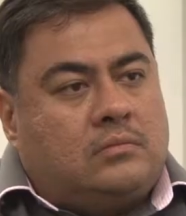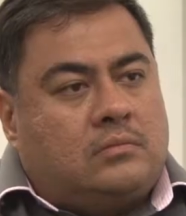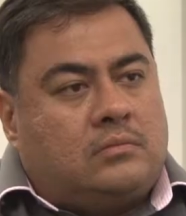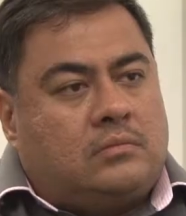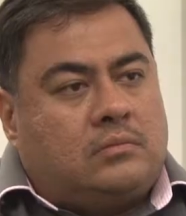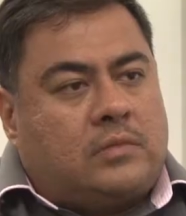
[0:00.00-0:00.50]

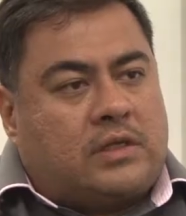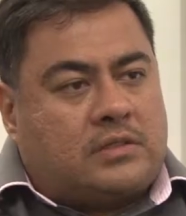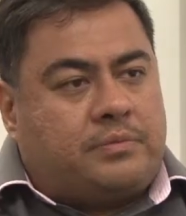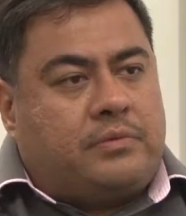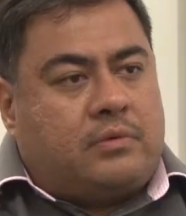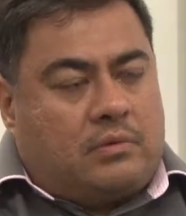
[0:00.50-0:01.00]
learning
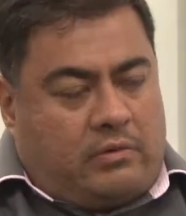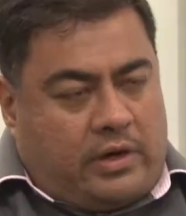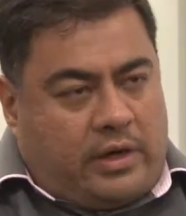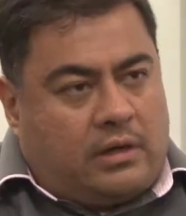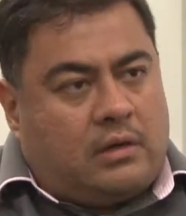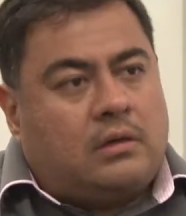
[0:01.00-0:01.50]
environment, the
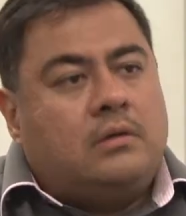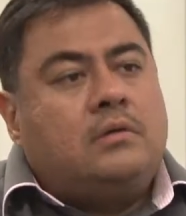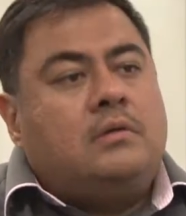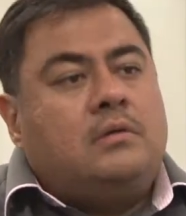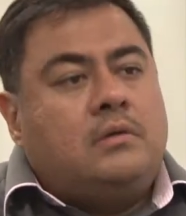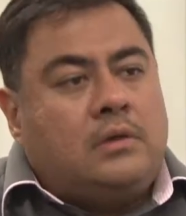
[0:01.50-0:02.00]
flipped
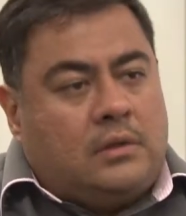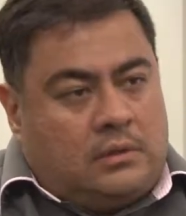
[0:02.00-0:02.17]
classroom, better.